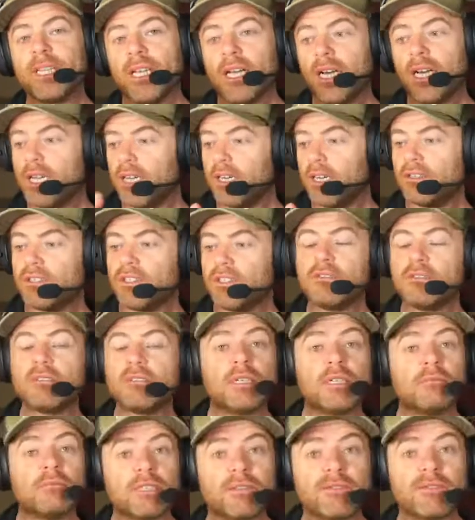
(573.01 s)
and I'll use
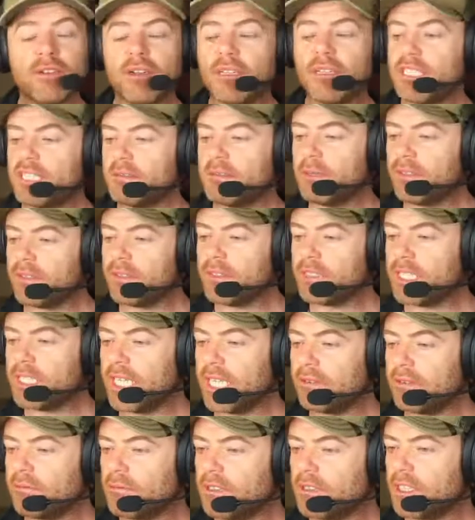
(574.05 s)
them to find some other
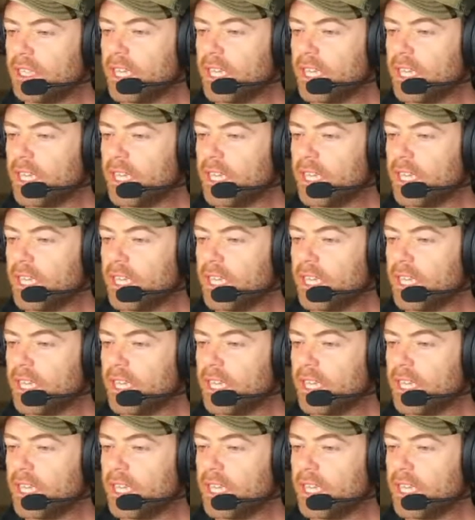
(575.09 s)
sounds,